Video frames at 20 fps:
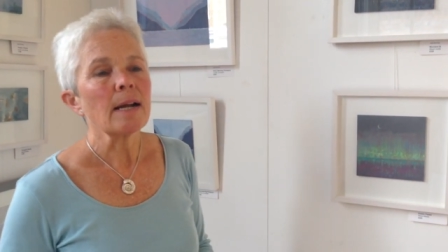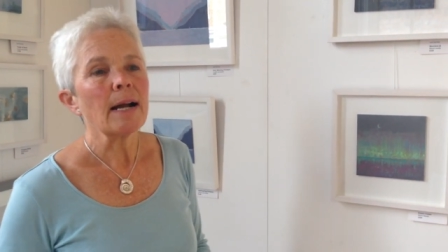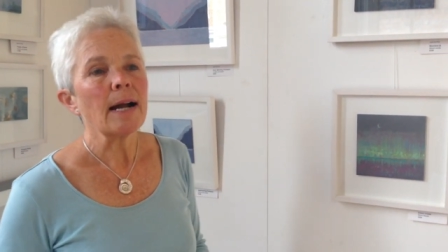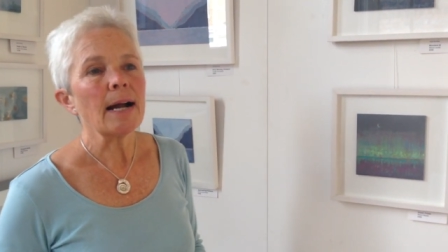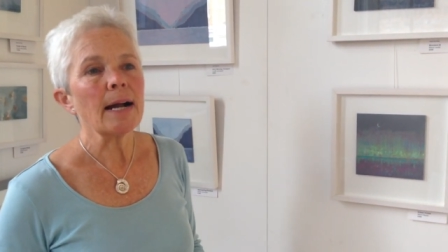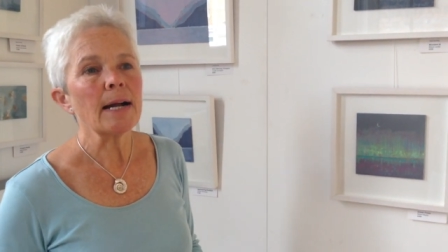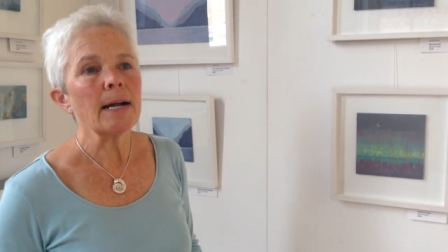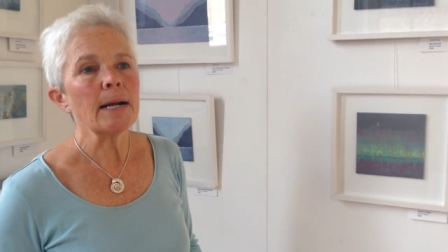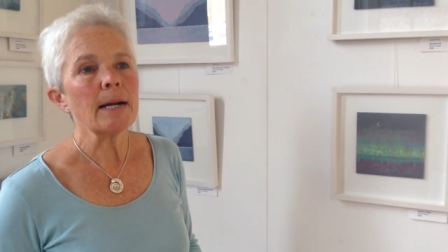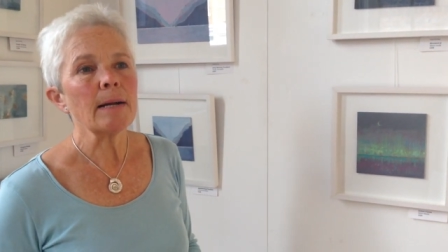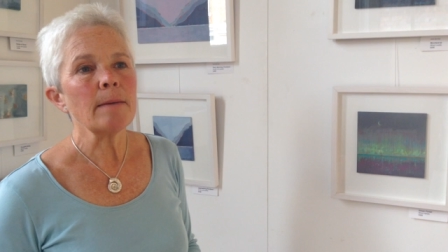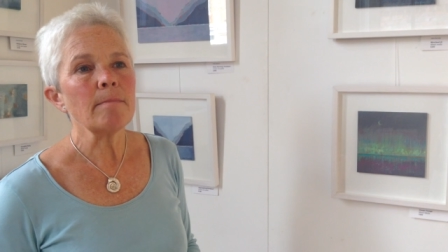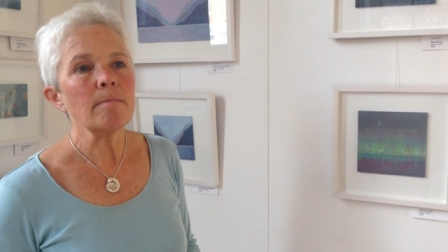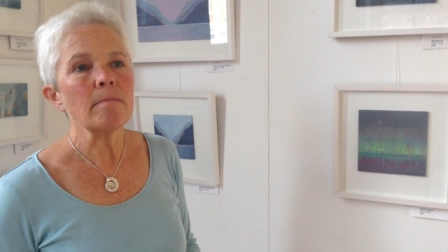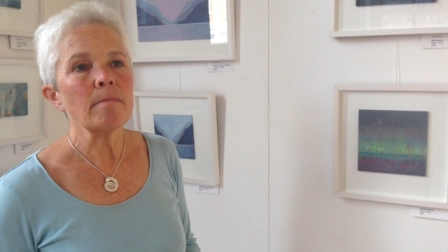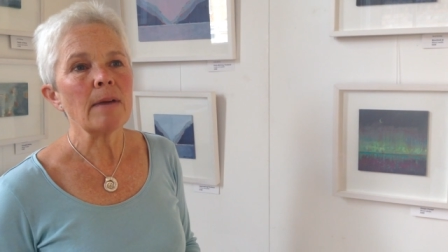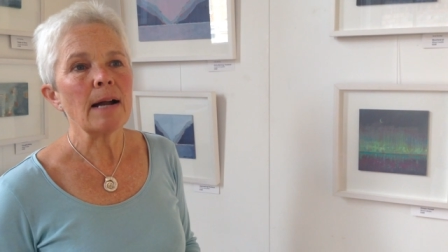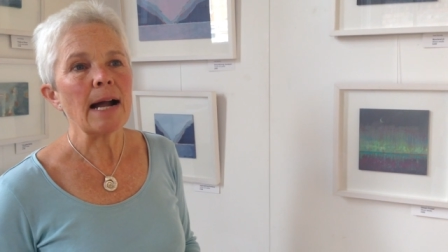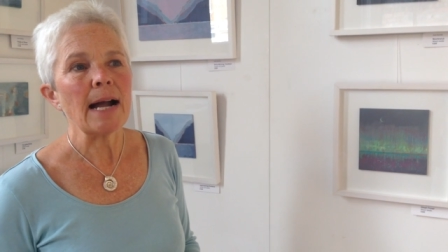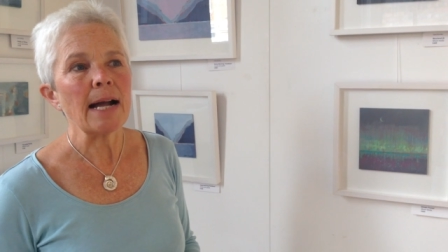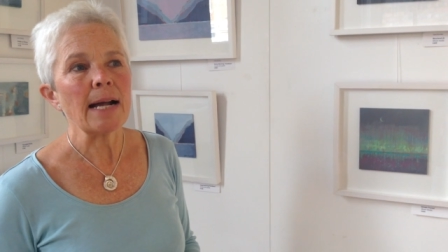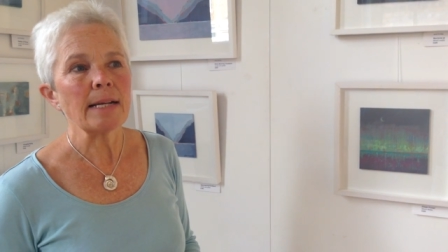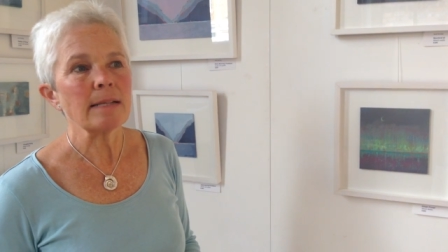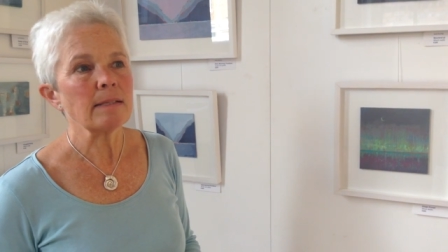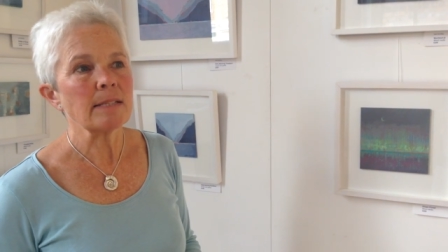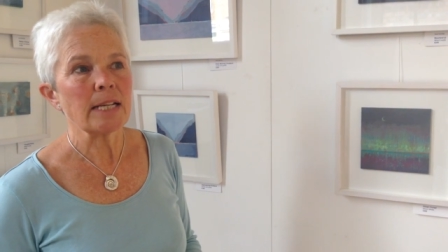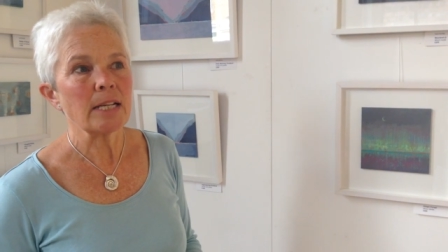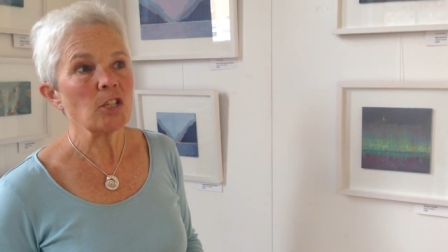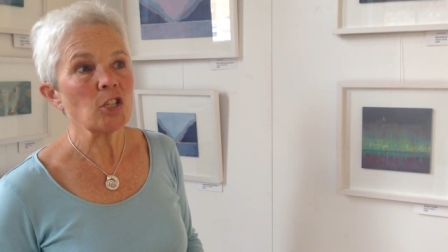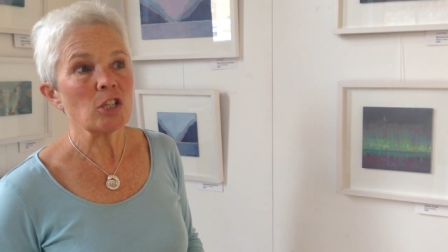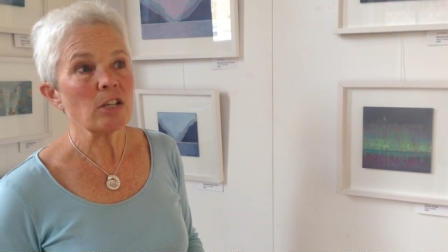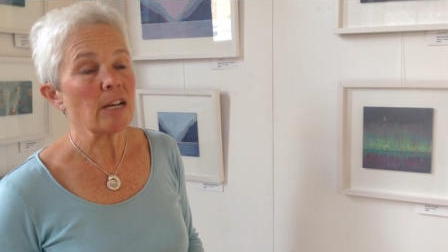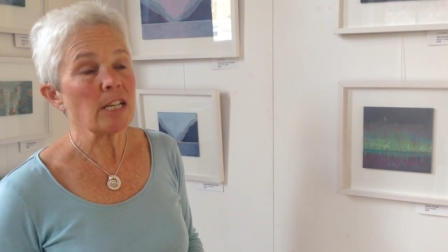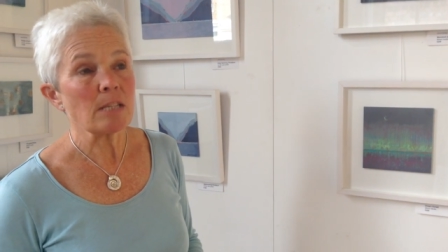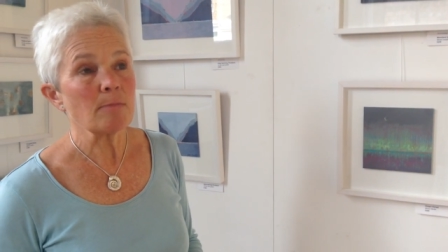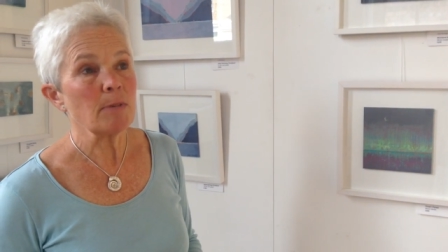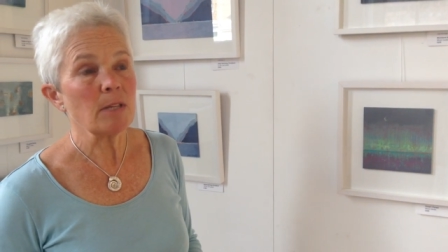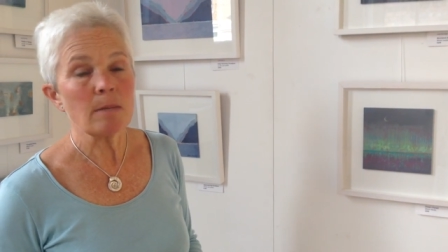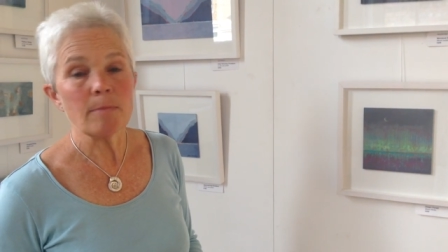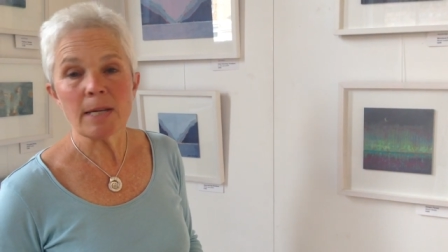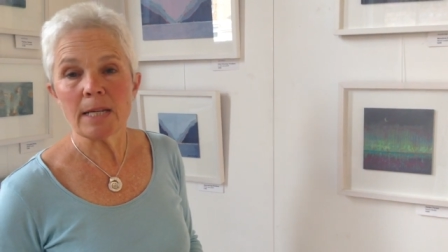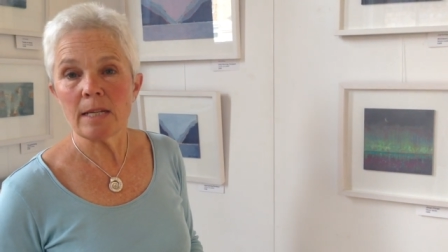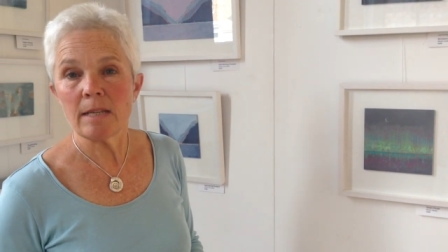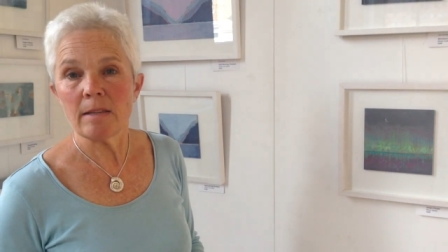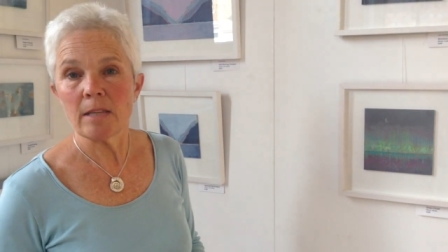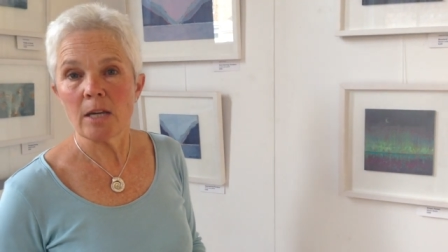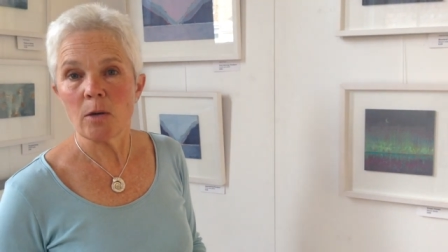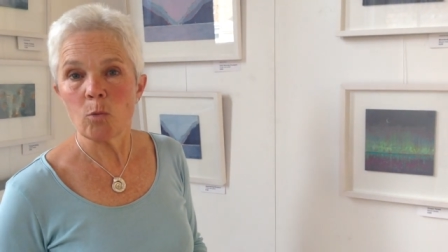And Angela asked me at the beginning of the year,